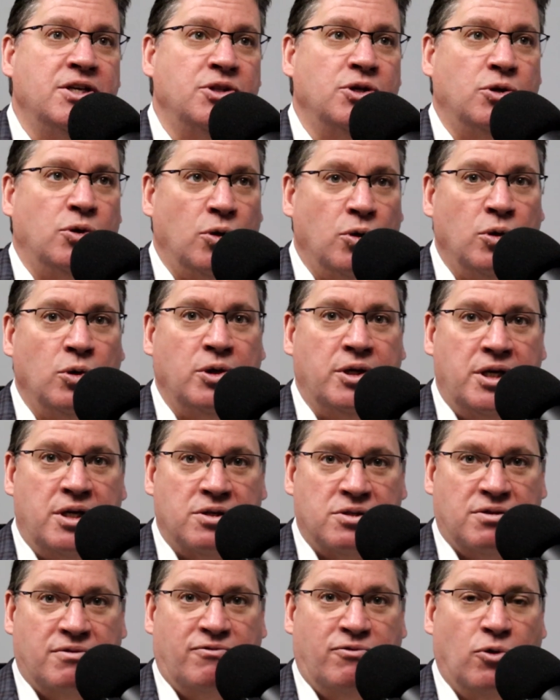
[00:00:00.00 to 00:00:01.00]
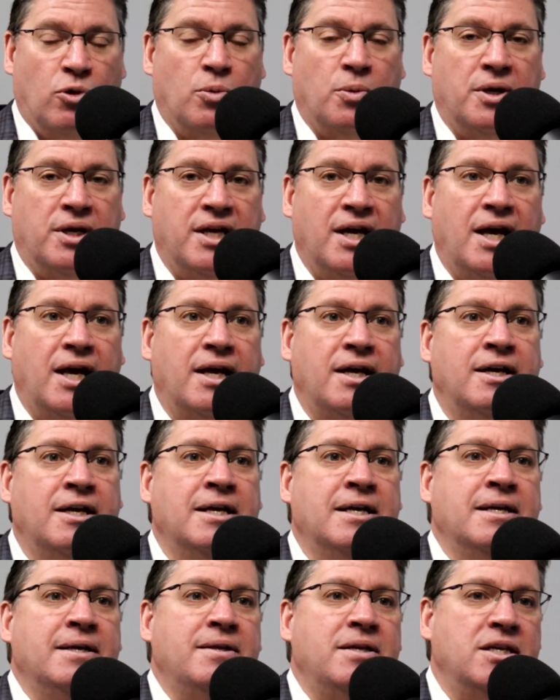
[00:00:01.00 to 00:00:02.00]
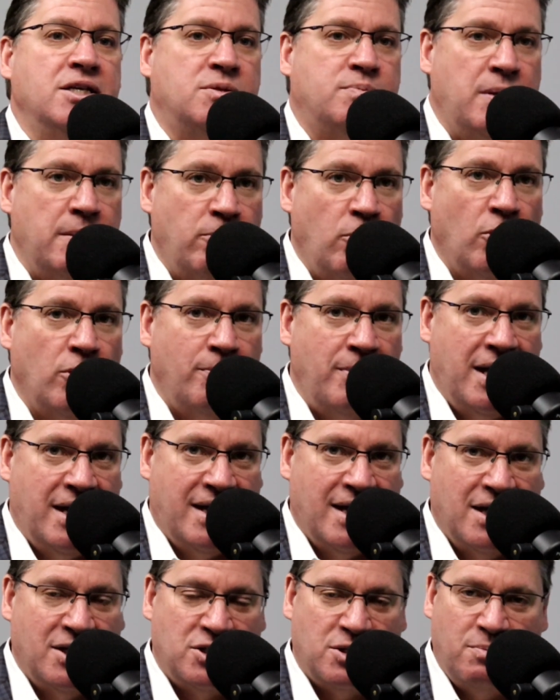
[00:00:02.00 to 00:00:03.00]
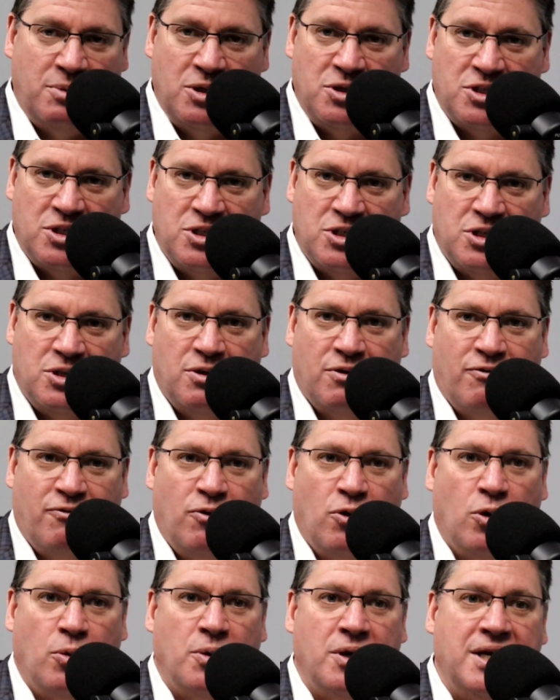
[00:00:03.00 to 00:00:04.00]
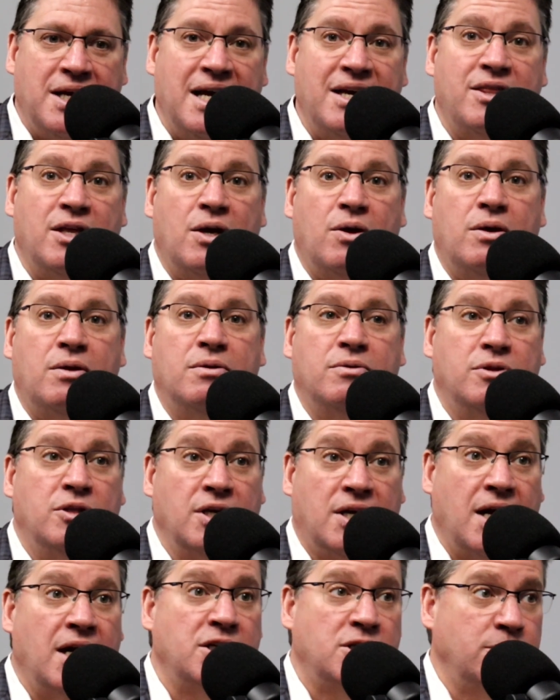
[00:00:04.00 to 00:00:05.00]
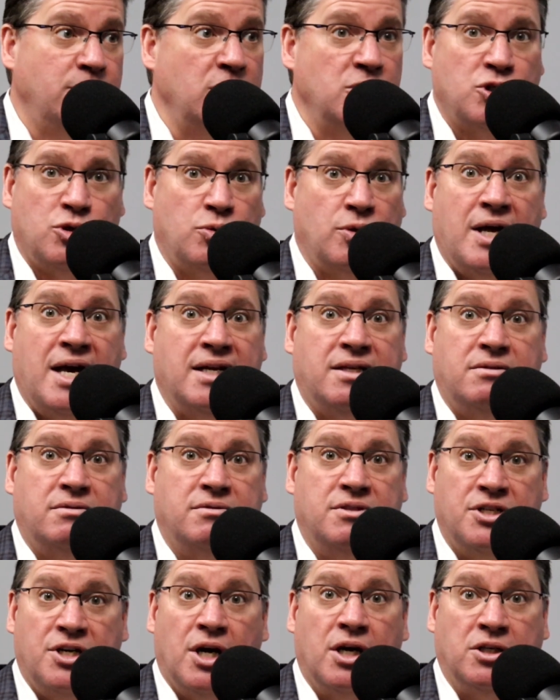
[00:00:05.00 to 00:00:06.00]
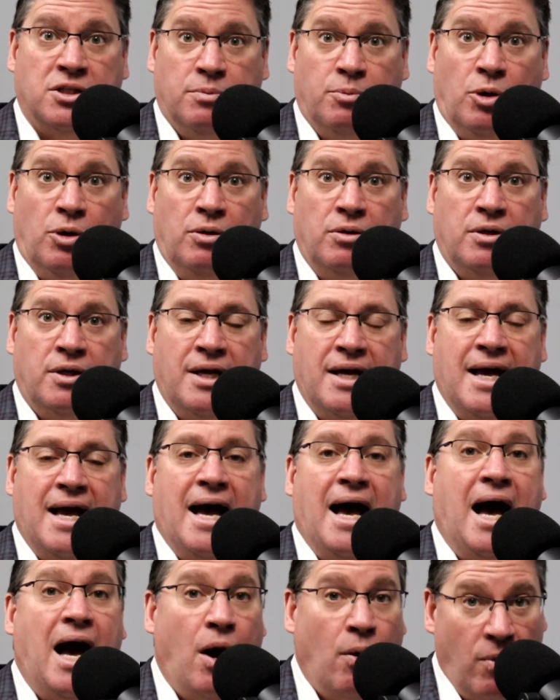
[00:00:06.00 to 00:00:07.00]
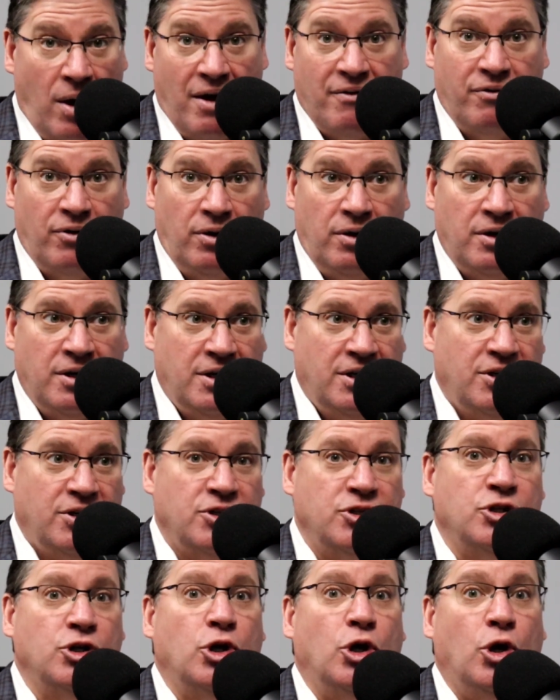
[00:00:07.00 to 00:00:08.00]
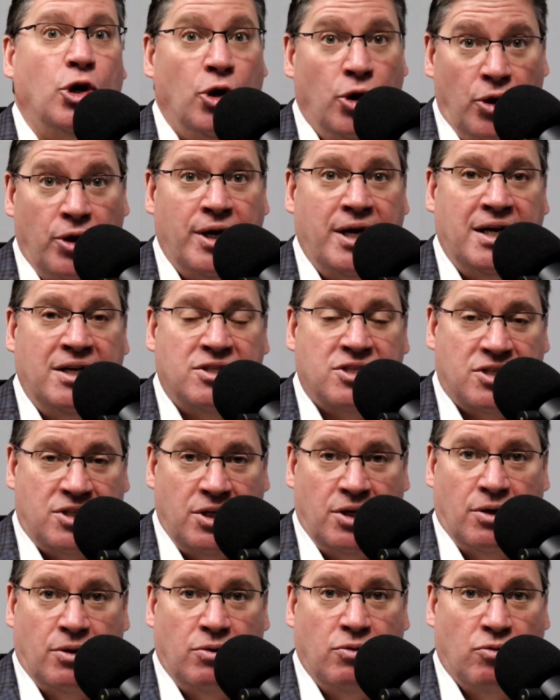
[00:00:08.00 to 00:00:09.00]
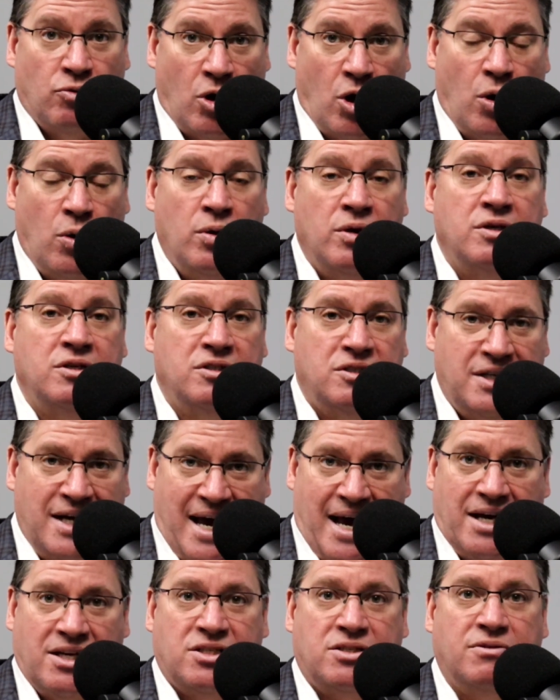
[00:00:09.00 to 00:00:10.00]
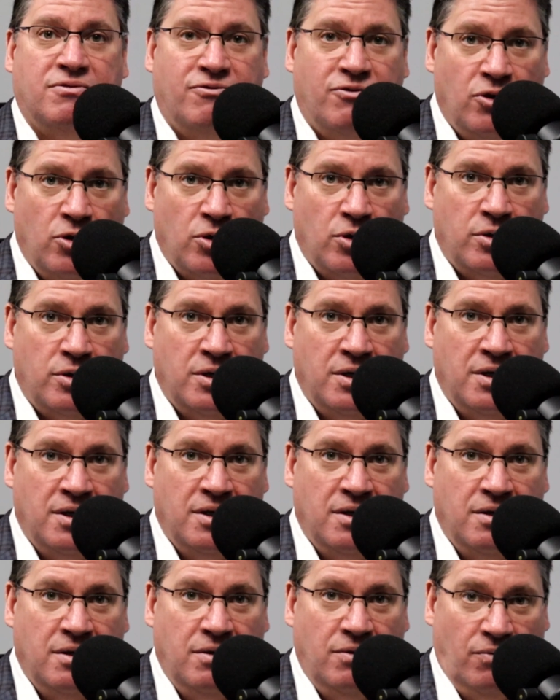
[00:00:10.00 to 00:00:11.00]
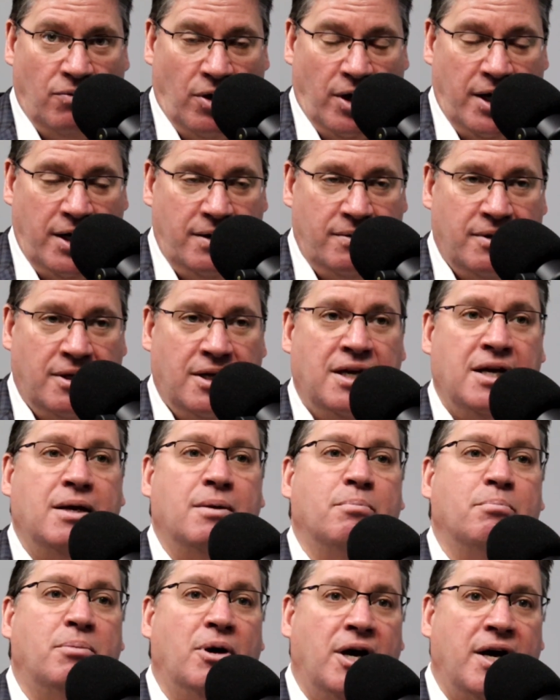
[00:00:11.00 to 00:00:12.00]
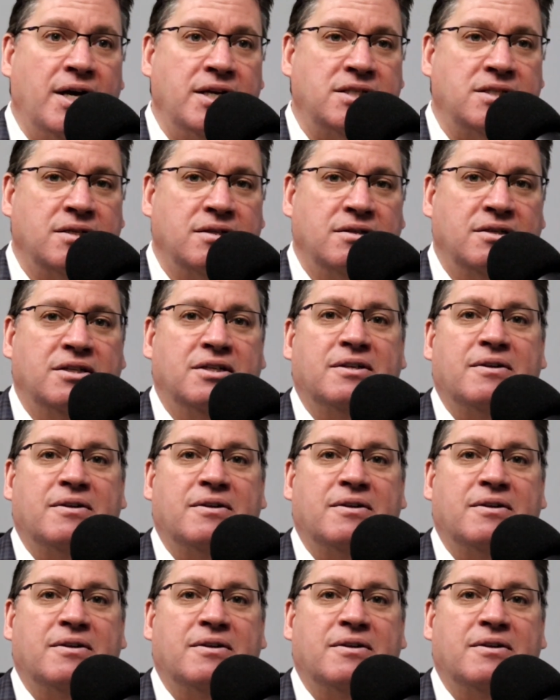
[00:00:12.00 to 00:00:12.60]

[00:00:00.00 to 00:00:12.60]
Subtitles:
in the early years of 401k, is people would make contributions in their 401k that the contributions were not deductible. However, their earnings still grow tax deferred, right? But